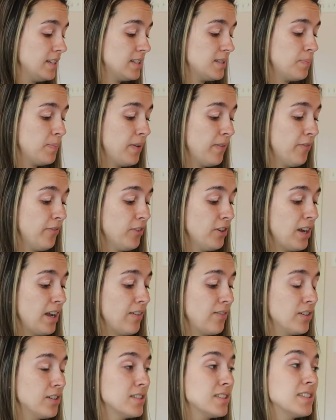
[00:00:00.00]
It's been
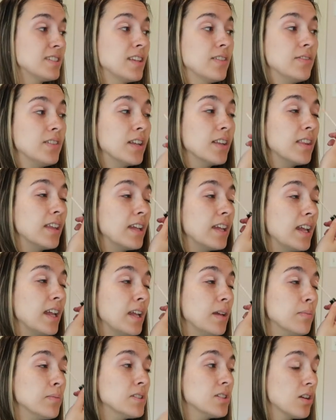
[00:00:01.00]
forever since I've done like
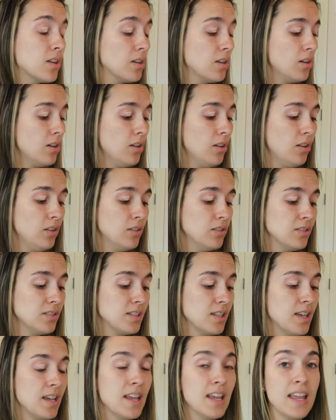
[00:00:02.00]
Amazon hauls
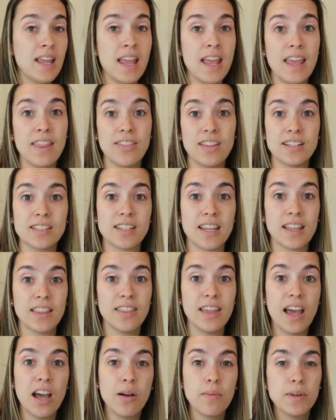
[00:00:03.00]
and things like
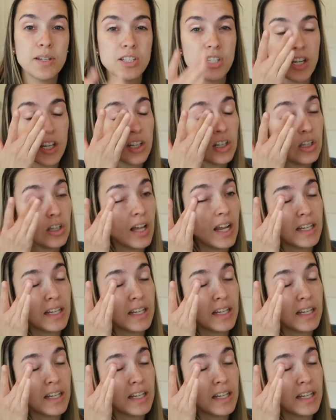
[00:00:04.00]
that on my channel.